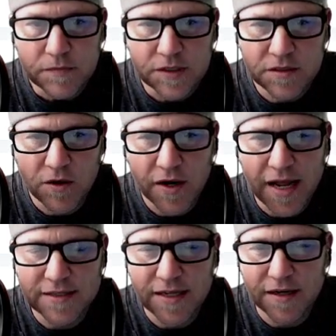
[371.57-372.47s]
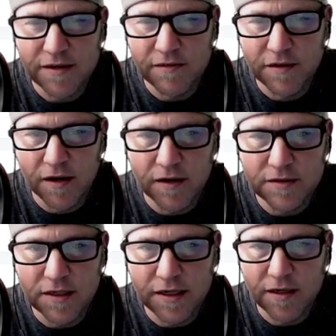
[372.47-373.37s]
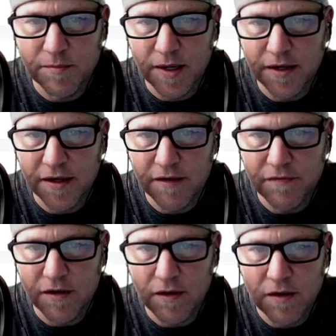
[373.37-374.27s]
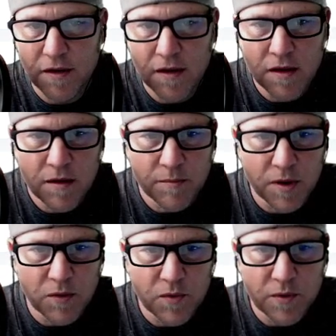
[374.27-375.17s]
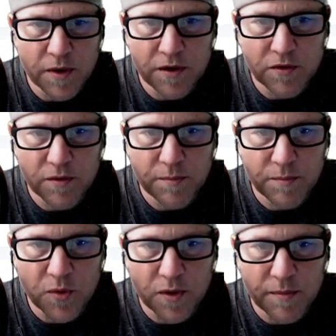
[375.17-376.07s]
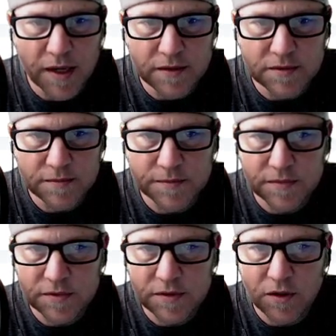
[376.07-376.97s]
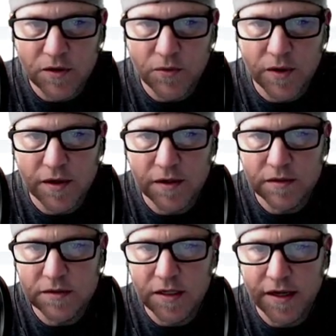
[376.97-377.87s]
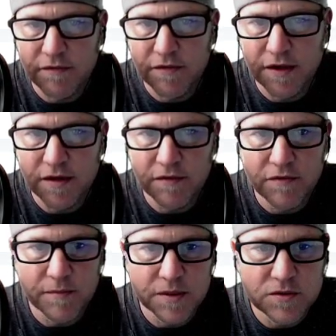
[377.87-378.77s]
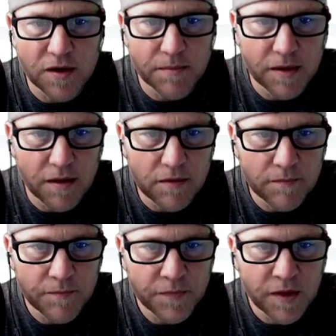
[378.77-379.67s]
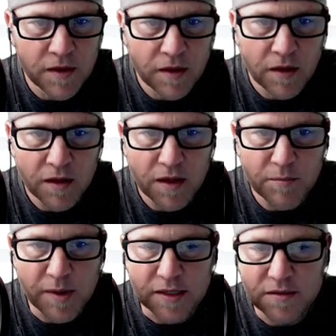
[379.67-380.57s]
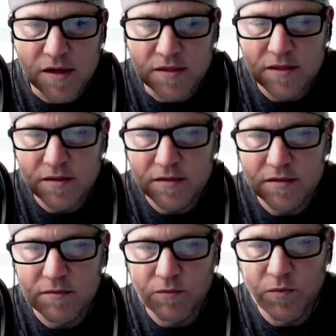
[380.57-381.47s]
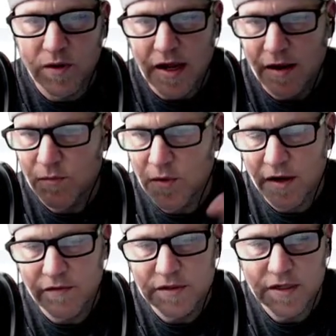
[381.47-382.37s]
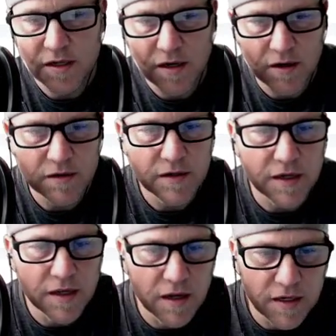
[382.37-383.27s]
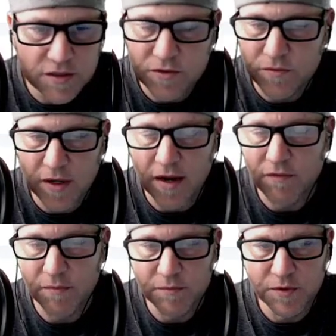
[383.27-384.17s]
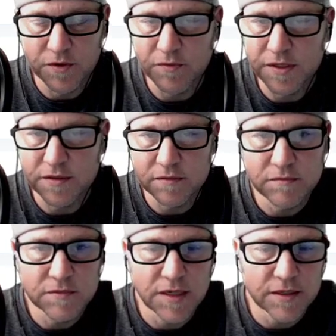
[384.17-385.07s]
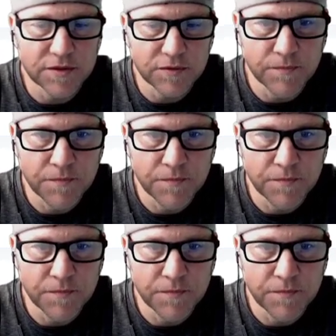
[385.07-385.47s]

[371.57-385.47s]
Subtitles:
So it has that selected by default, but we want to do a ported box. So we're going to select vented from this drop down. Keep box losses at whatever's in there unless you have a good reason not to.